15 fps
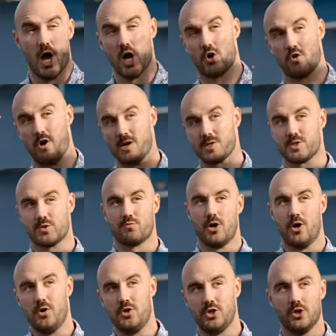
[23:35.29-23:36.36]
Across the
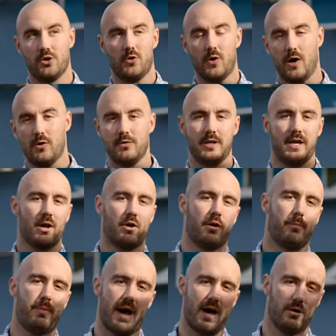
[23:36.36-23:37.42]
road, you could go out and get on
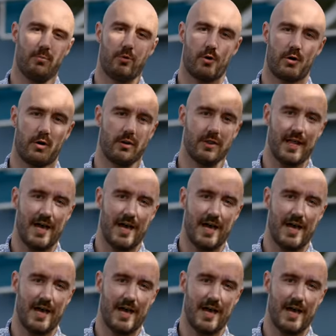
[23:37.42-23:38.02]
a paddleboard on